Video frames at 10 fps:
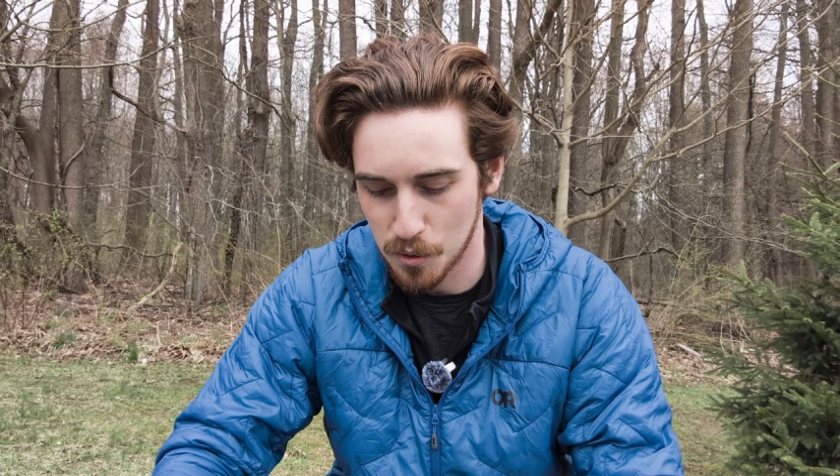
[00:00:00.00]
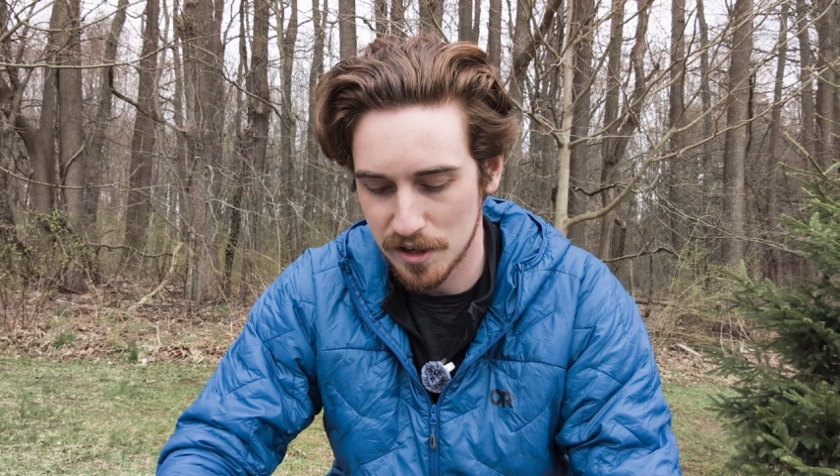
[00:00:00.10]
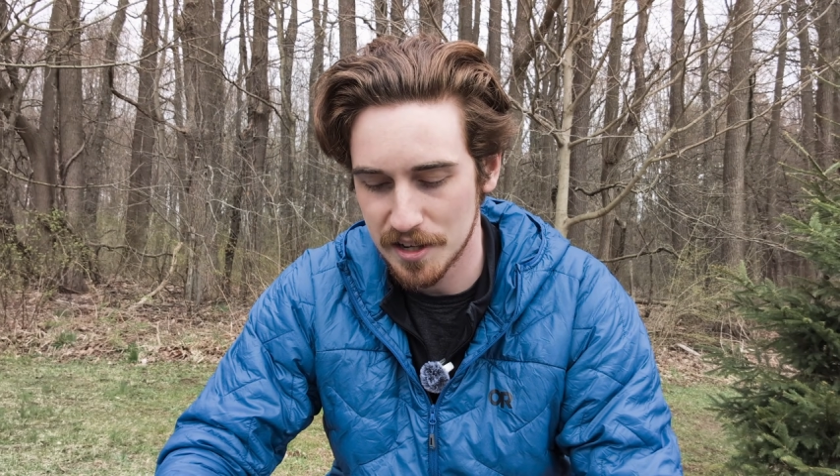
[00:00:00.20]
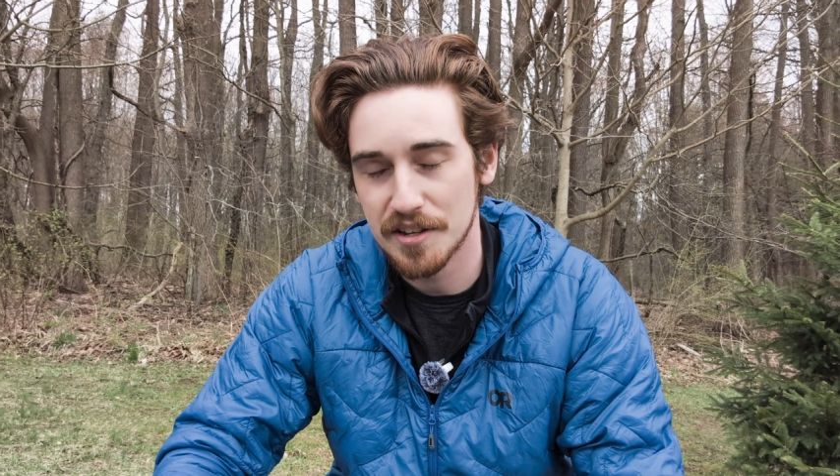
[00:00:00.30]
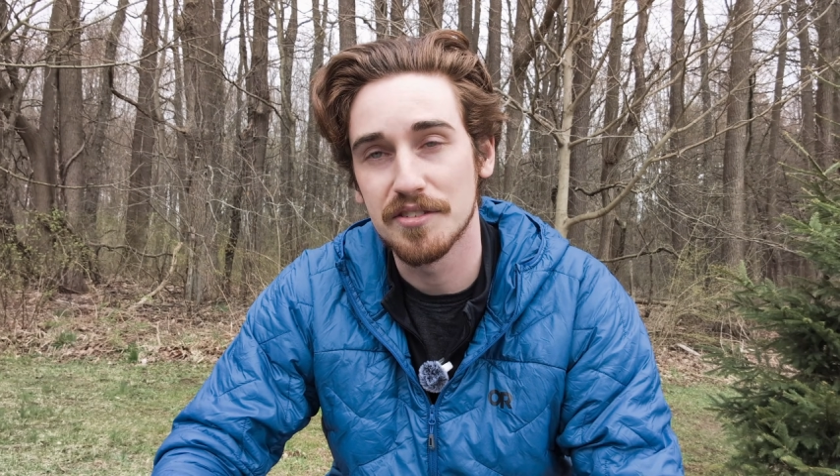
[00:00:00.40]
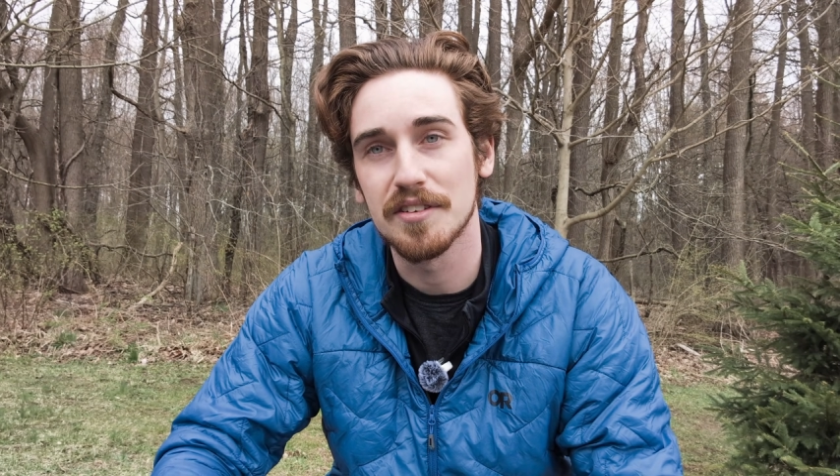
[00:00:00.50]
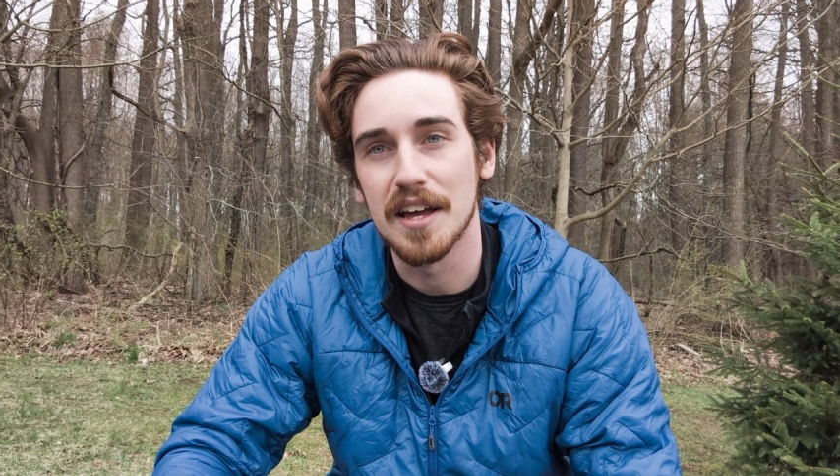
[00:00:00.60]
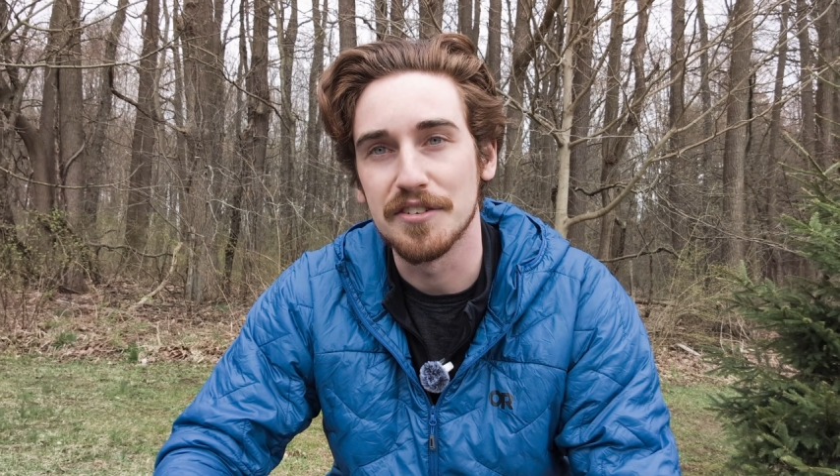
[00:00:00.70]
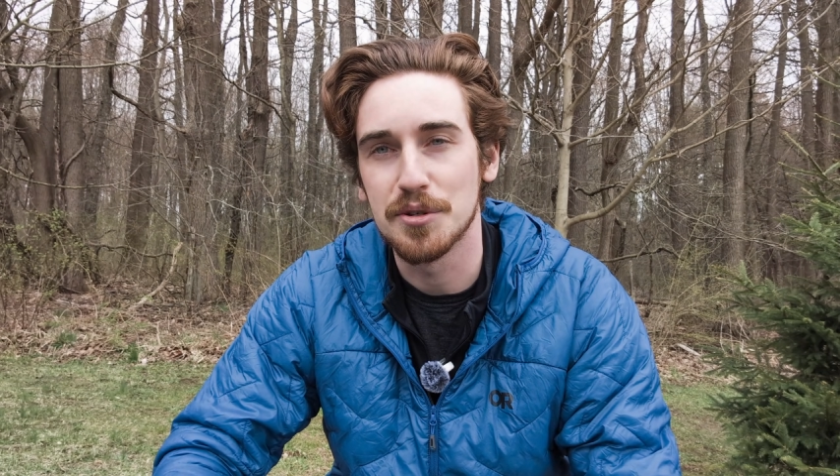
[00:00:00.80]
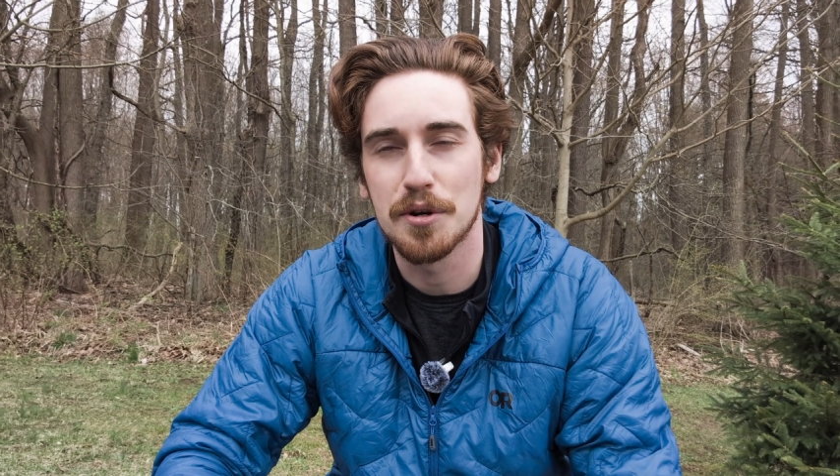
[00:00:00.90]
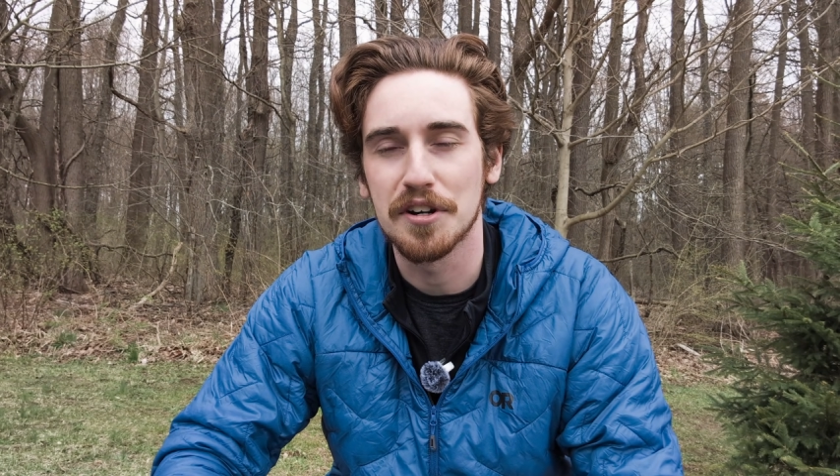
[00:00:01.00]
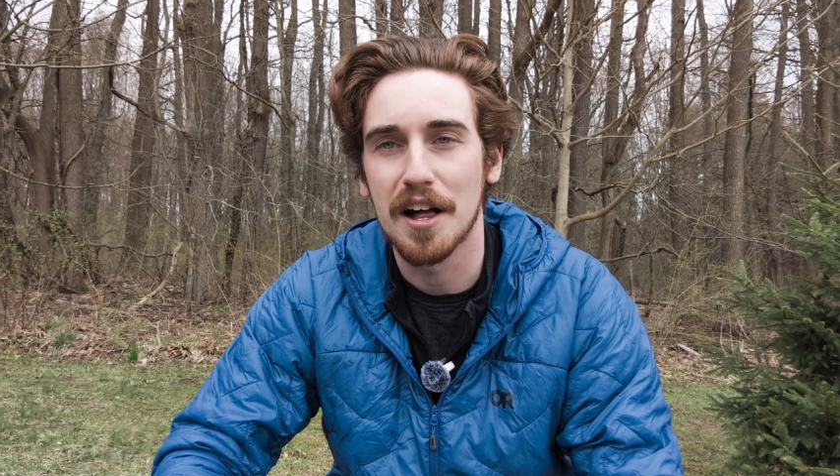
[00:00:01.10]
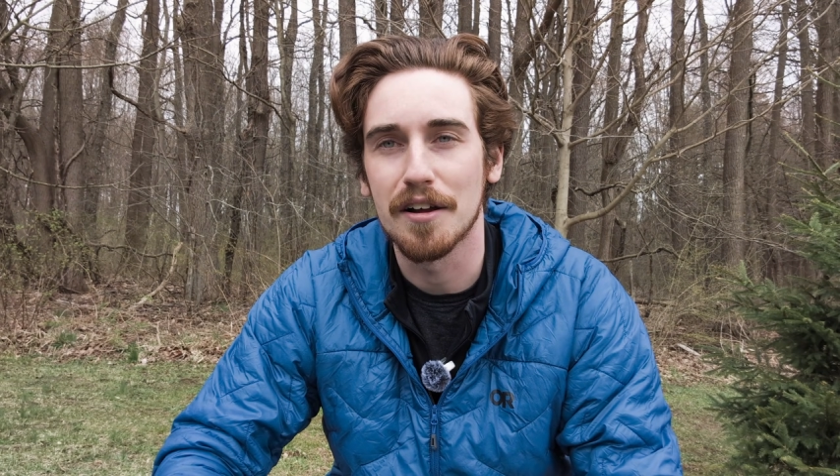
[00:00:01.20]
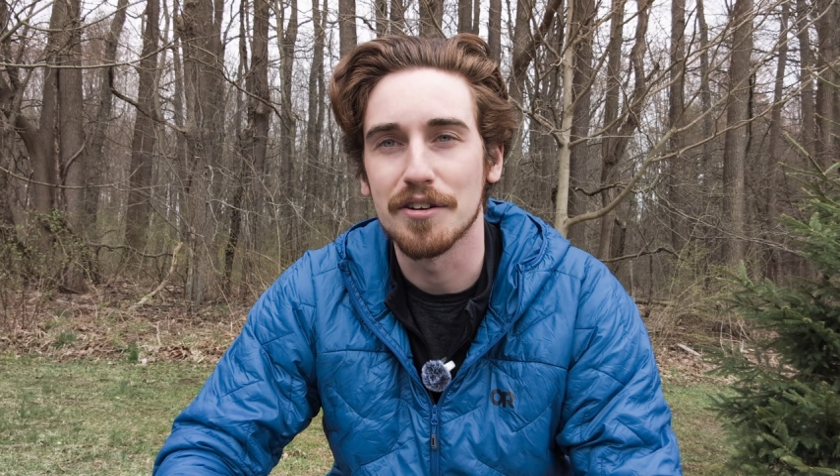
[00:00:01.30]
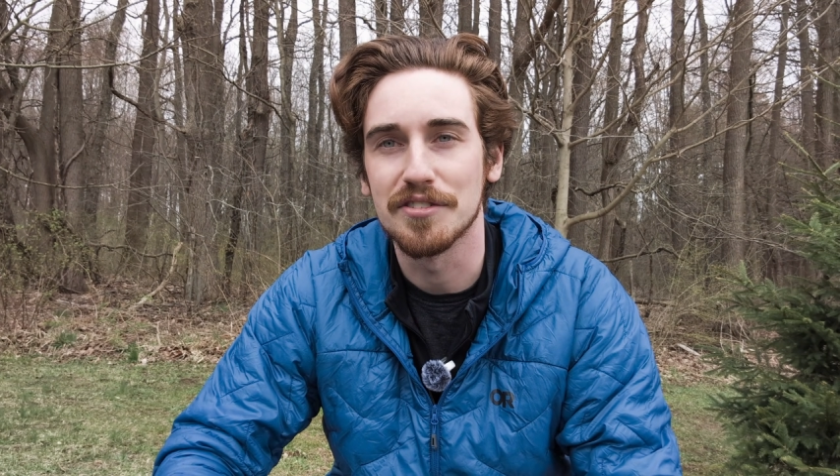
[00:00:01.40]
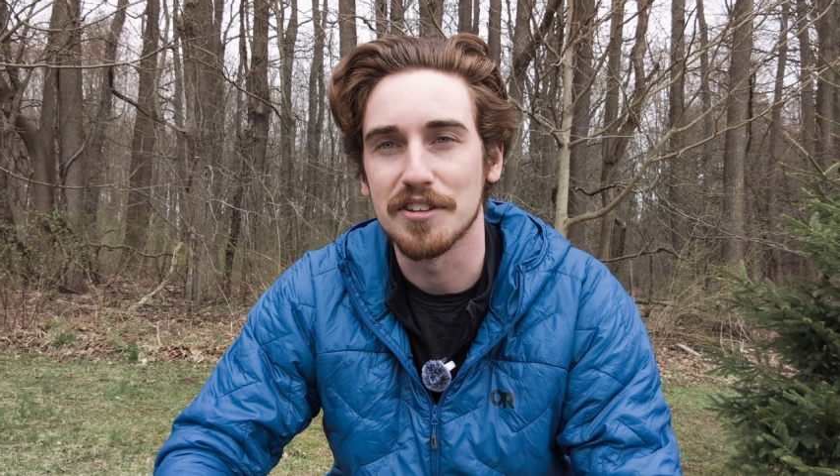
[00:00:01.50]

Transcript: what it is at $200.